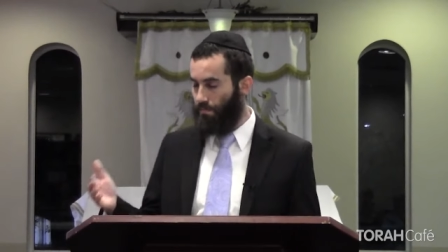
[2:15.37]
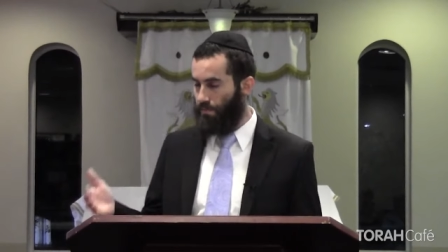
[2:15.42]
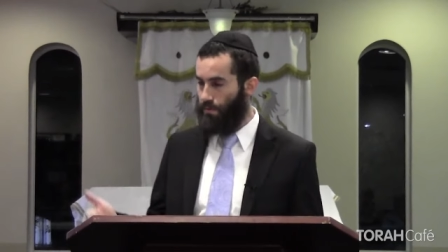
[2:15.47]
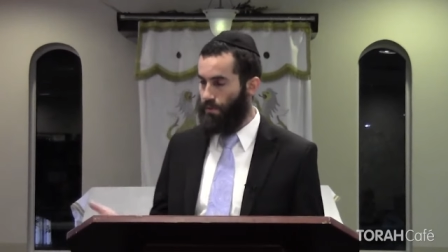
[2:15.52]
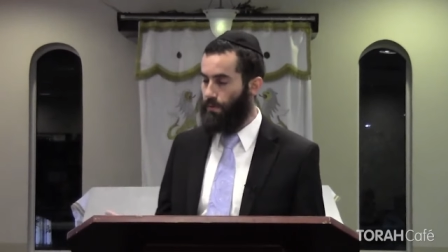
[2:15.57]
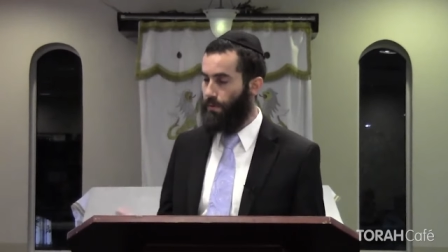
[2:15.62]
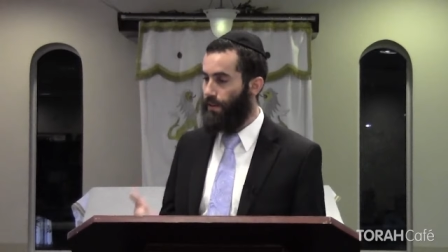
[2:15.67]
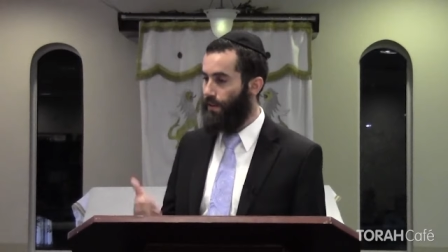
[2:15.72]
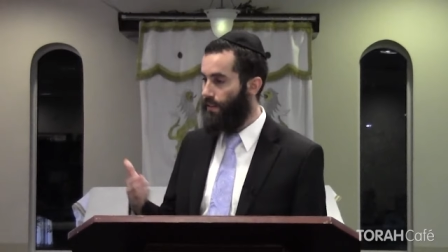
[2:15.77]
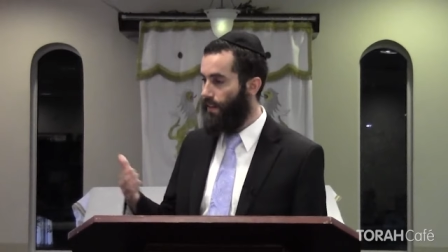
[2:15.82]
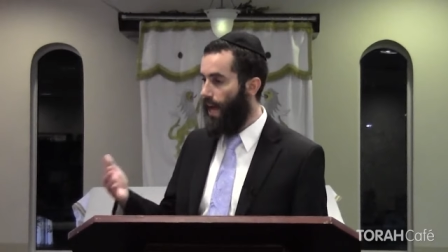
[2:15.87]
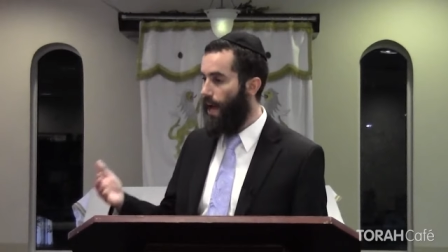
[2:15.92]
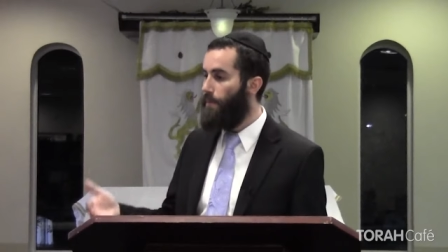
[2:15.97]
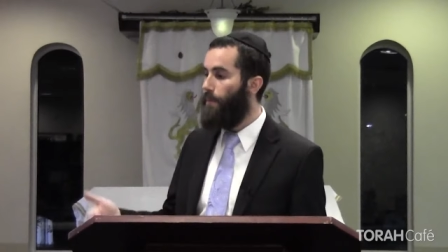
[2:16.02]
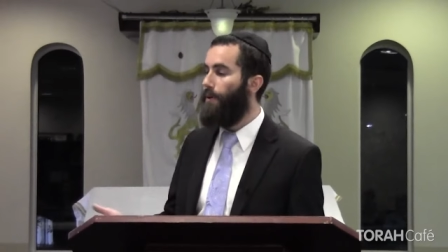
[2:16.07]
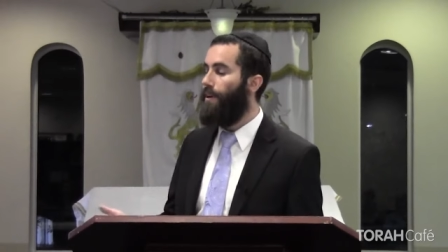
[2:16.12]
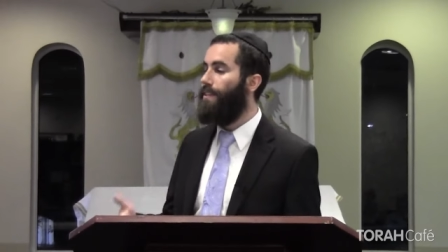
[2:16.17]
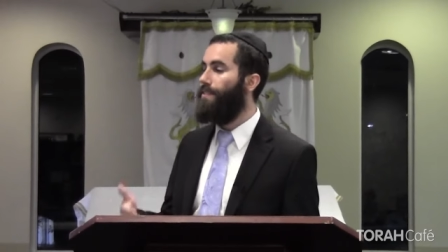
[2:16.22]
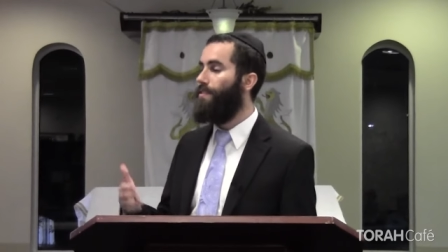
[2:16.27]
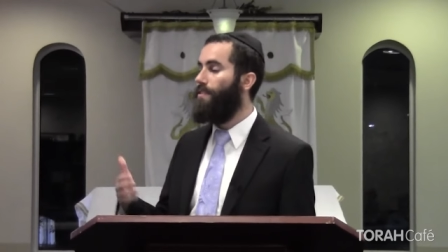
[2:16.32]
so he
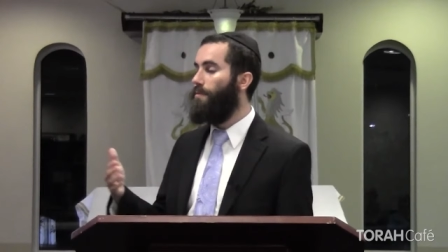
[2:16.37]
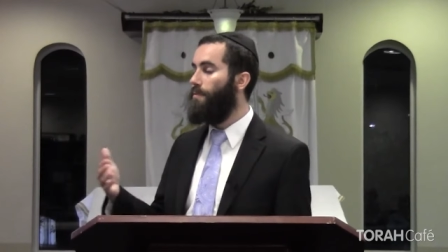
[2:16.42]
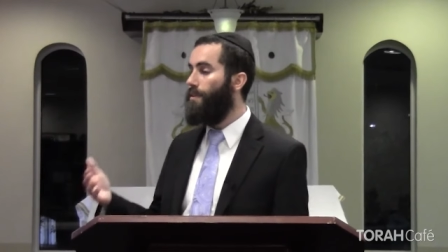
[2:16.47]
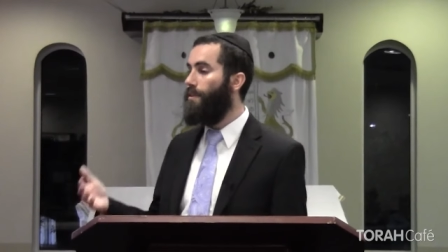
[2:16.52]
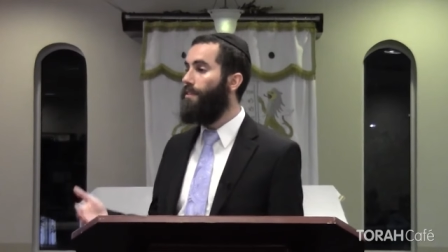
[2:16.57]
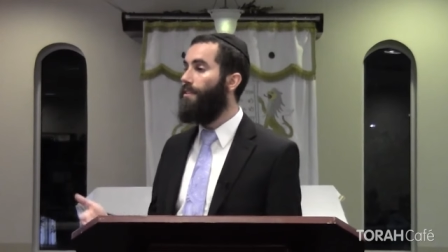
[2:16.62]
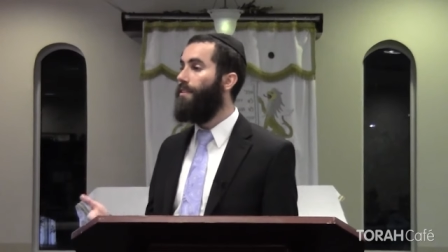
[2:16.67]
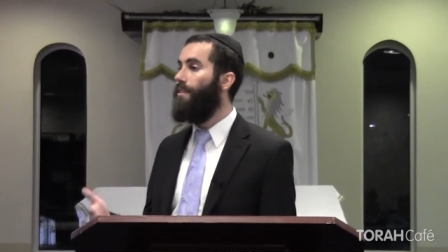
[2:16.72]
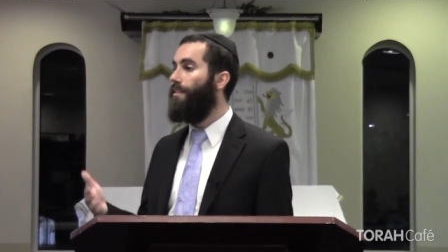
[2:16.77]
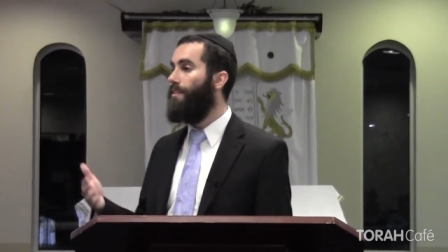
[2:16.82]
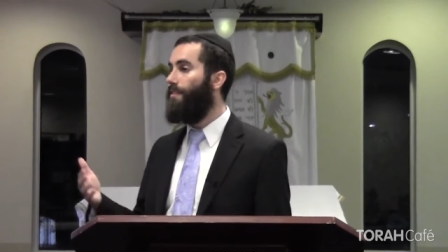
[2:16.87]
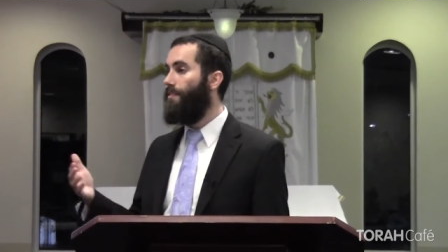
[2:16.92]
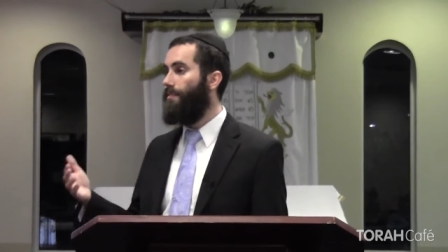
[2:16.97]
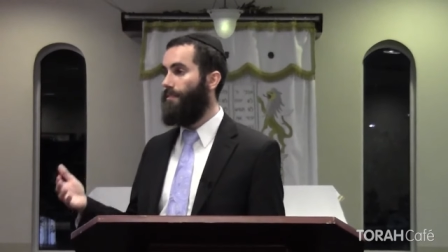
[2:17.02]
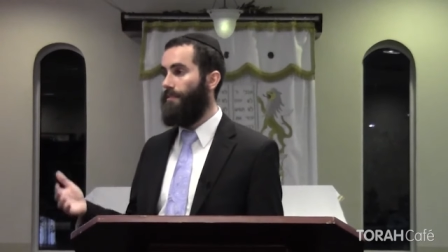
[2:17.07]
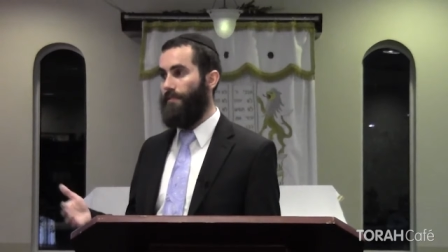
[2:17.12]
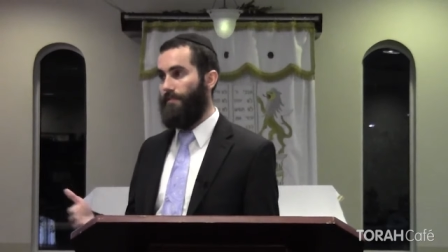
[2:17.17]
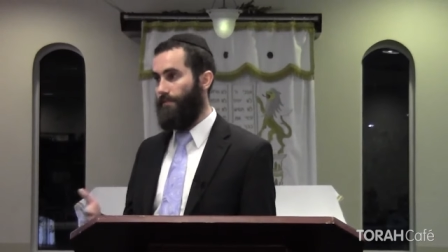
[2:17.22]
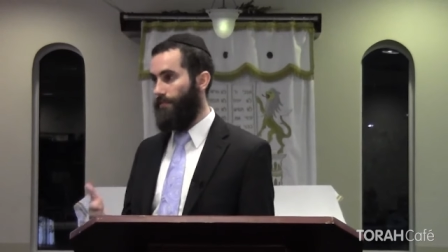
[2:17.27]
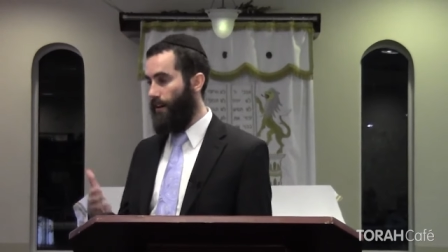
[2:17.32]
elaborates at the beginning,
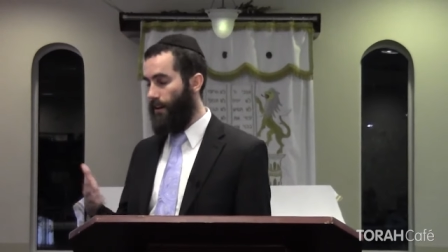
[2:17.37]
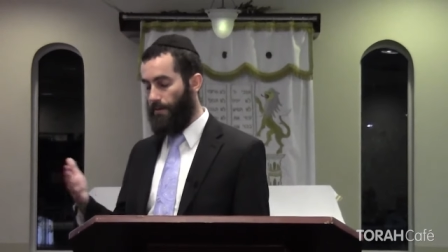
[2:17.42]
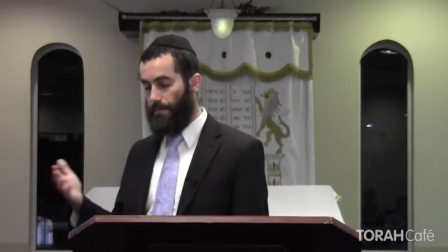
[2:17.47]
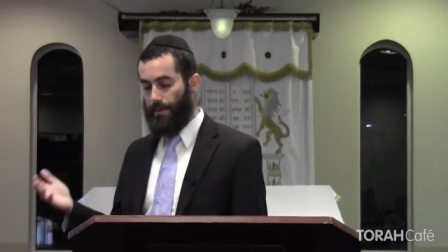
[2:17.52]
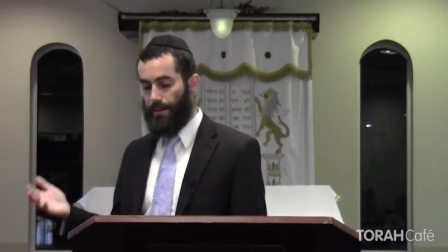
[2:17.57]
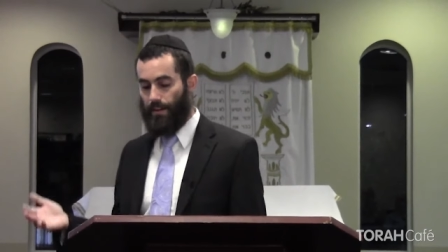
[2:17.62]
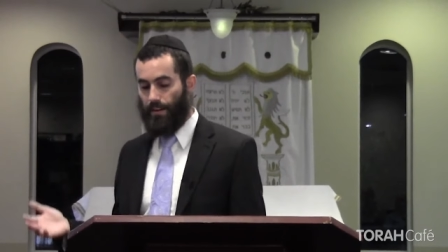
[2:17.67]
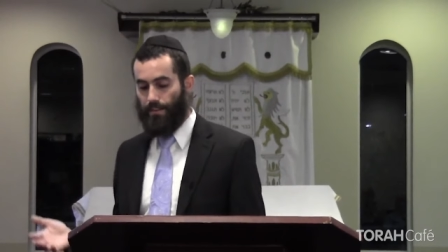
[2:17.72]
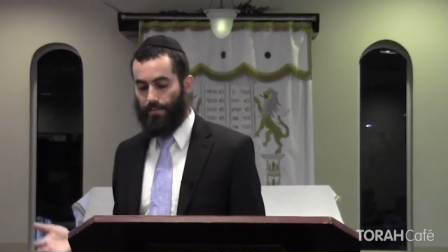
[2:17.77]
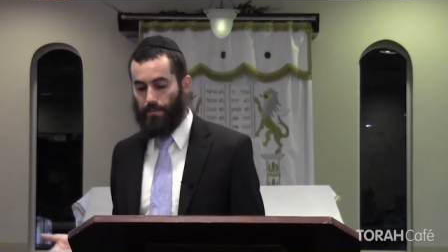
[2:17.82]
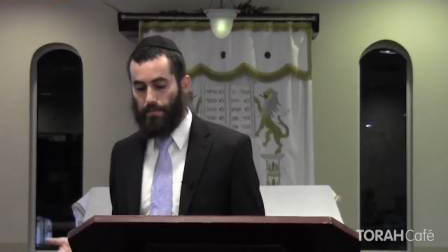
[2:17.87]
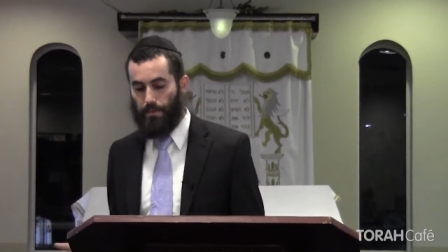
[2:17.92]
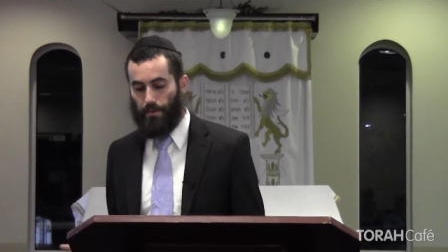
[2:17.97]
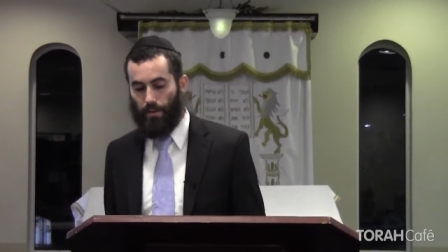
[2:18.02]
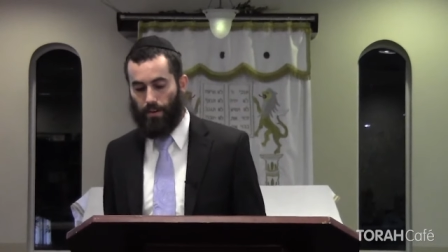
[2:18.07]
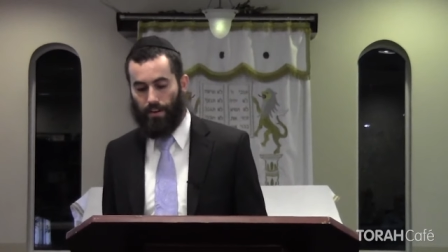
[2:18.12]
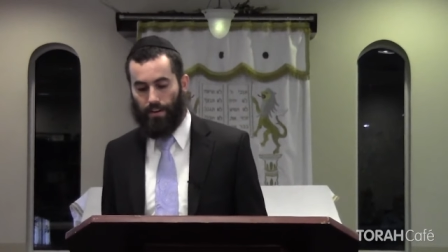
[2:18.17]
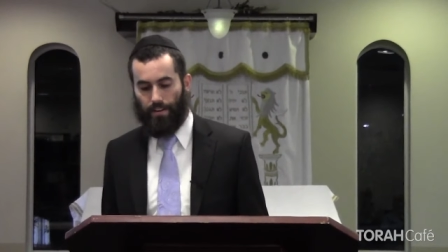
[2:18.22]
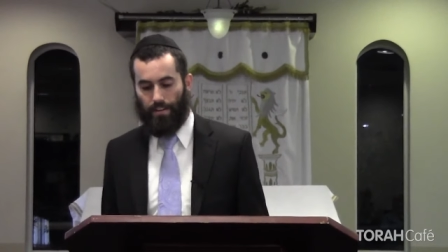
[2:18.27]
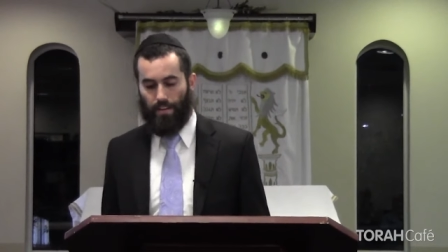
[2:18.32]
right at the beginning of the
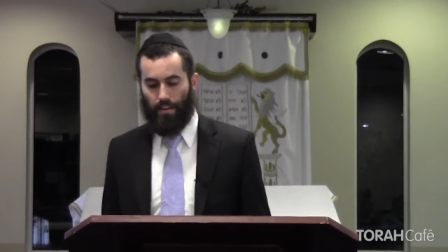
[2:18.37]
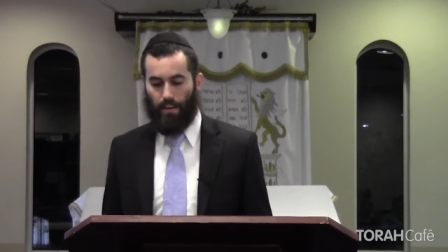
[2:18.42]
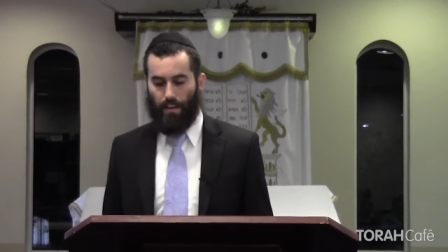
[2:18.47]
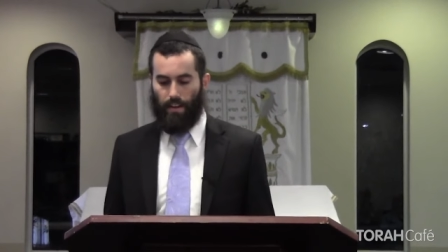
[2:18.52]
book,